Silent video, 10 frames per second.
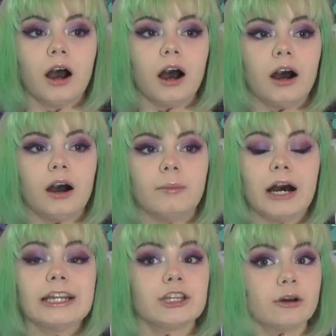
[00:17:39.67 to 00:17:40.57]

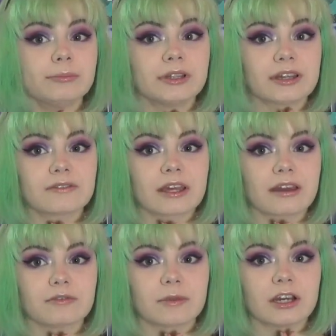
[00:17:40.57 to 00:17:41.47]
I don't believe they
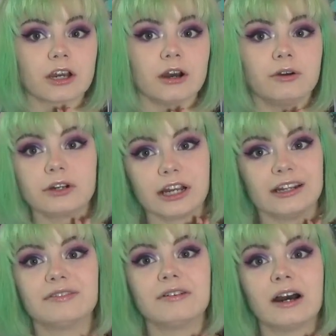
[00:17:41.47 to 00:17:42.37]
gave me a code, and
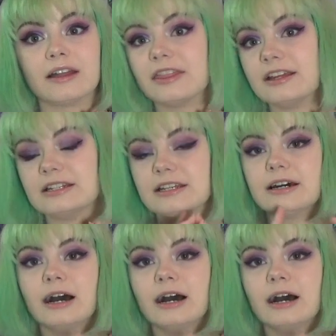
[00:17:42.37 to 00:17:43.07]
if they did,